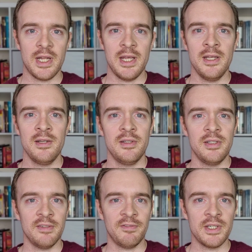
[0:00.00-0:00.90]
and the
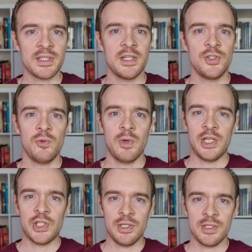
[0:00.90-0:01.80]
different
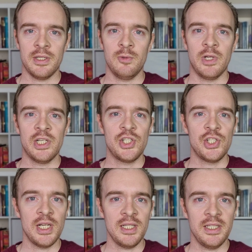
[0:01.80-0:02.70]
situations in which
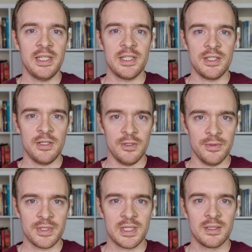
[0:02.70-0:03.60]
chilly is
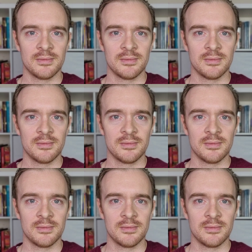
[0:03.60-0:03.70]
used.